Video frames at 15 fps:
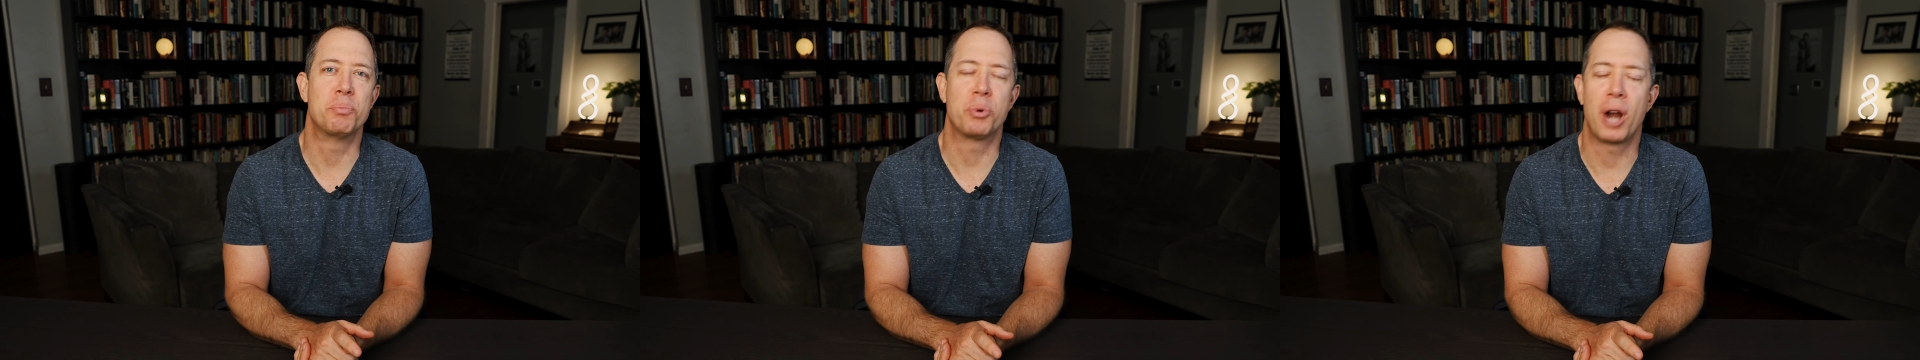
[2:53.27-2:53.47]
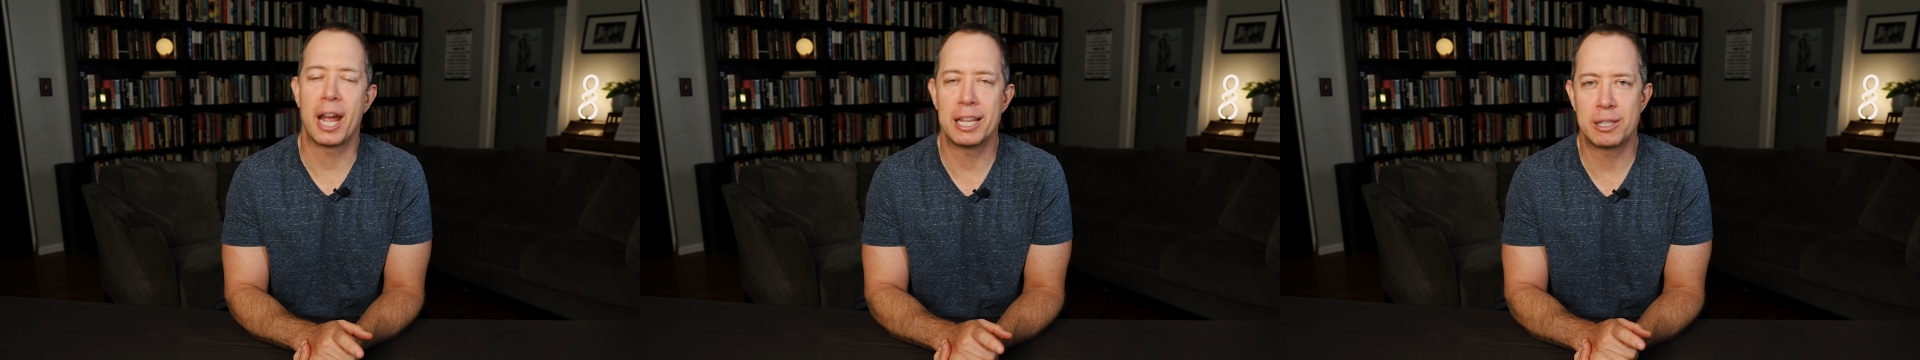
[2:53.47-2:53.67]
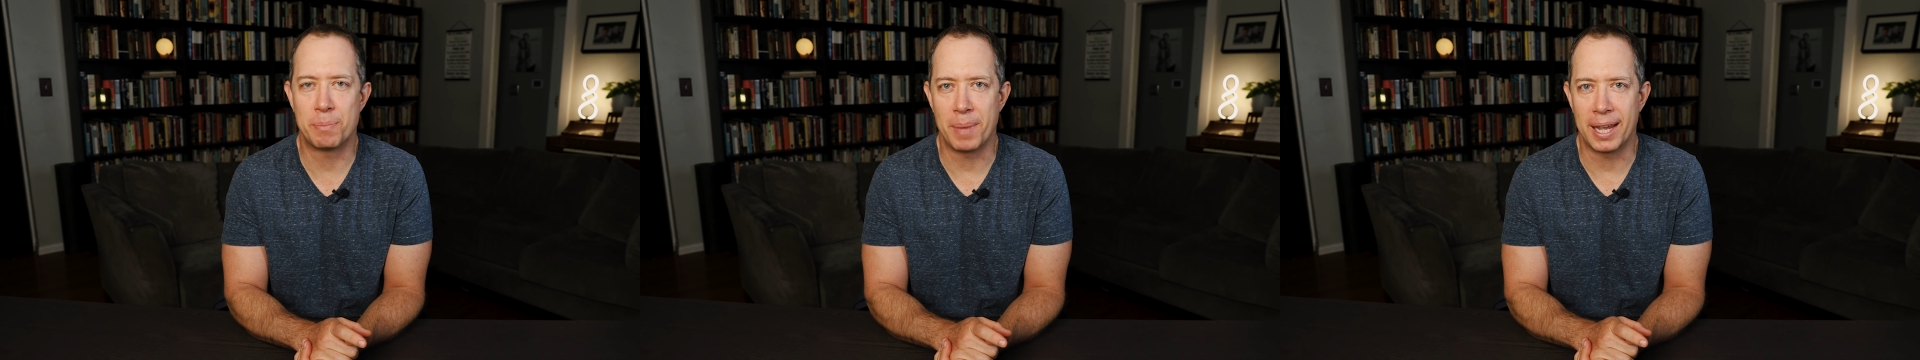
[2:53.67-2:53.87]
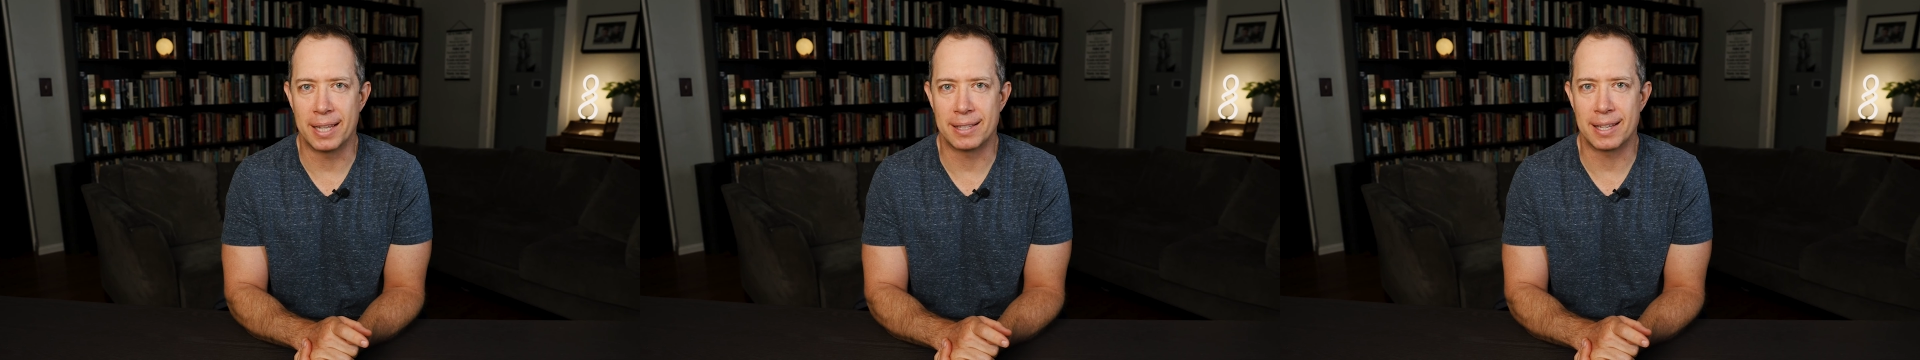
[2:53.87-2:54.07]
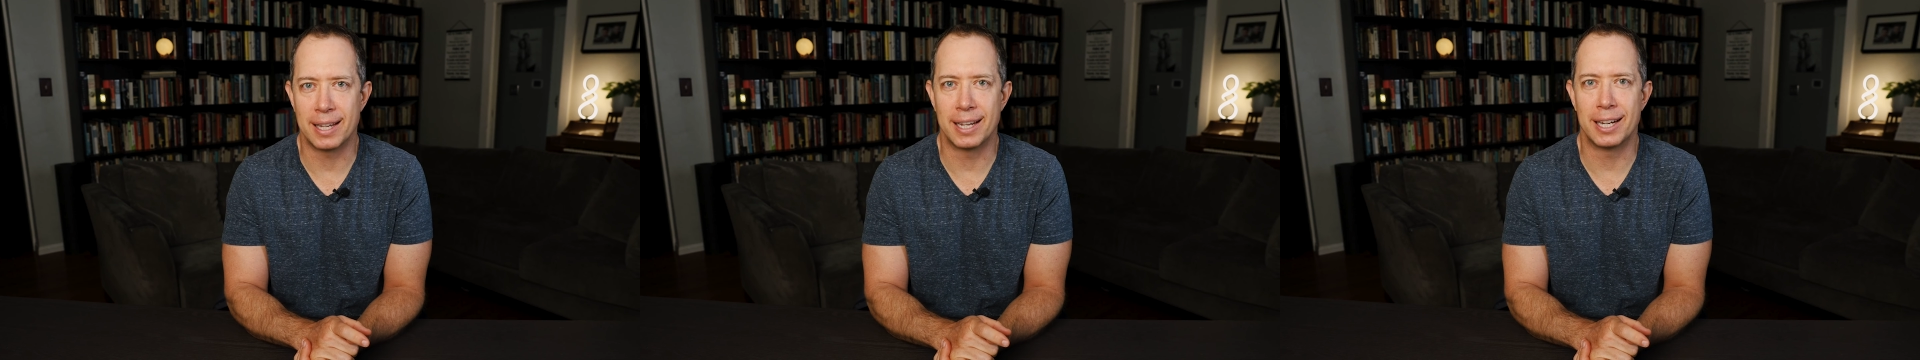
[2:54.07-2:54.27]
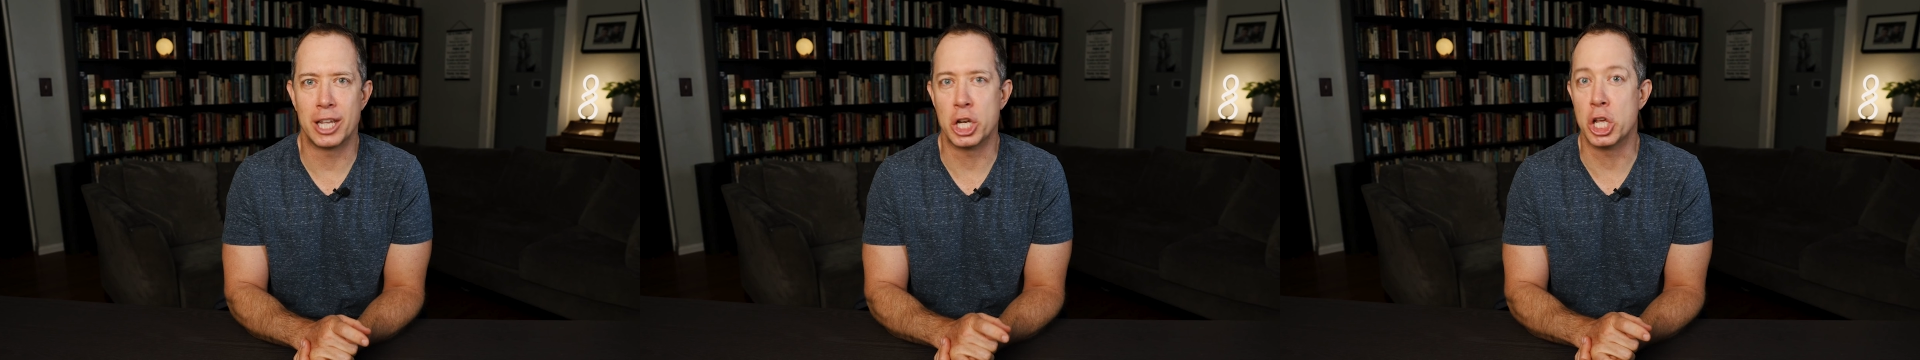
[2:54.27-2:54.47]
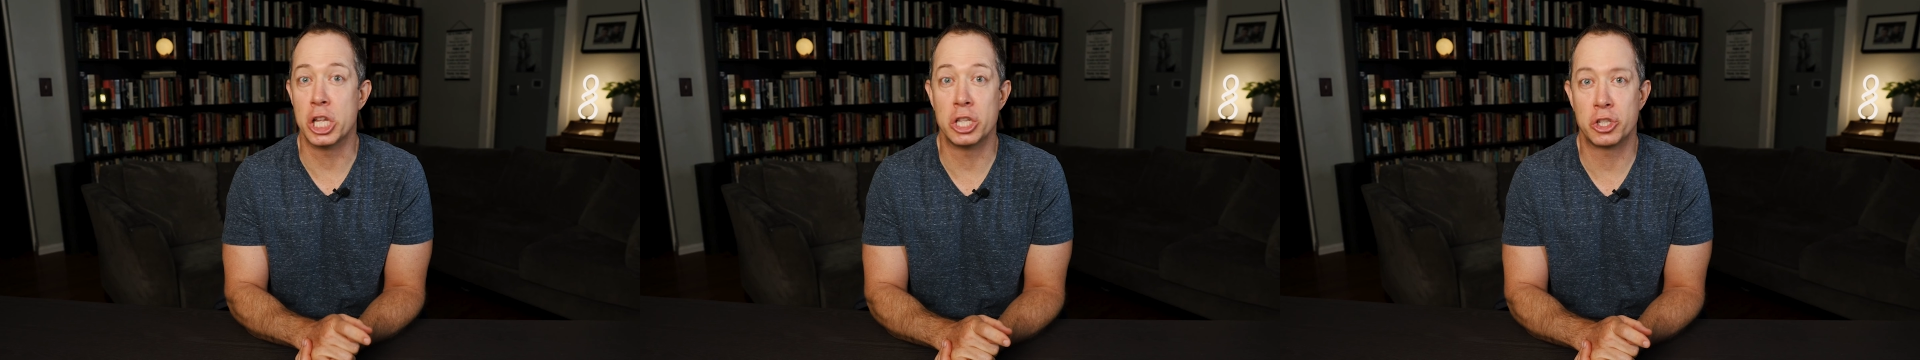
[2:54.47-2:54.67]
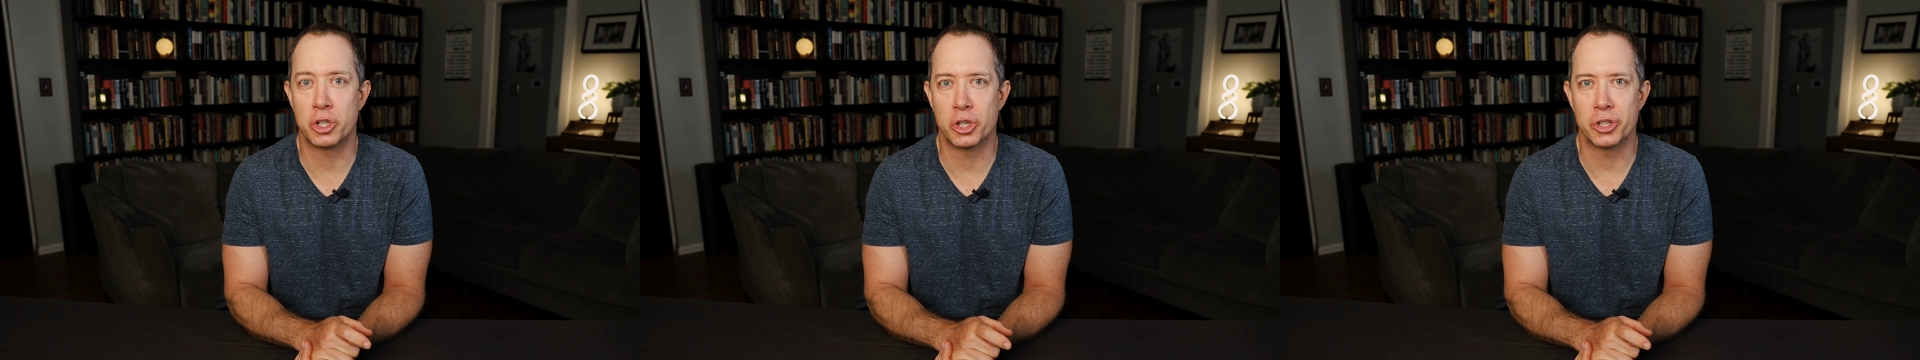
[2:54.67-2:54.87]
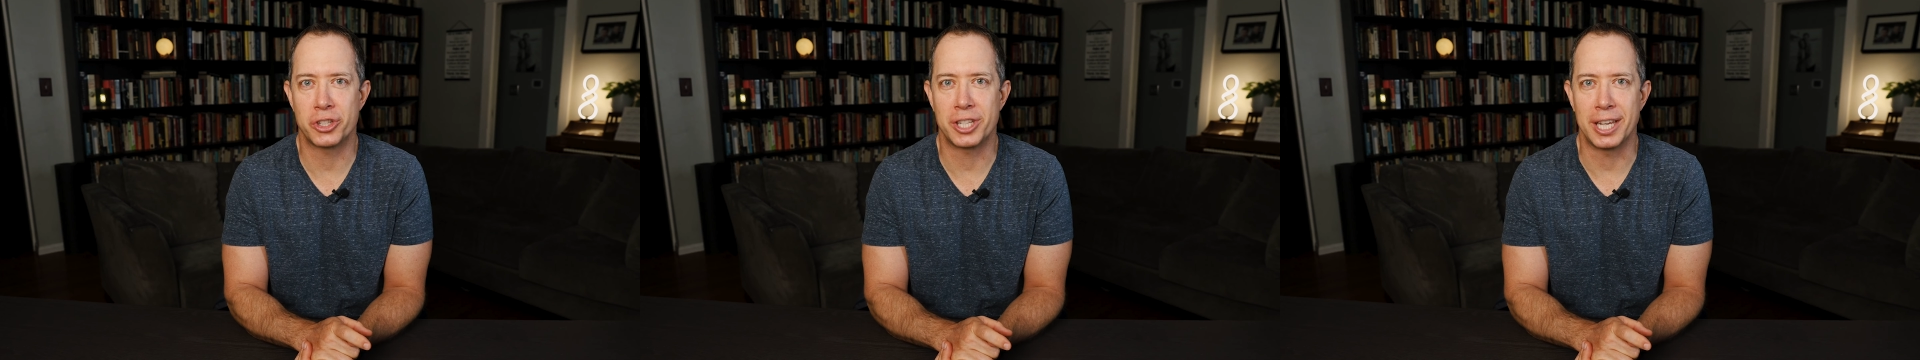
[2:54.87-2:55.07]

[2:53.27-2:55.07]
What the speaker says: Bridesmaids in an insult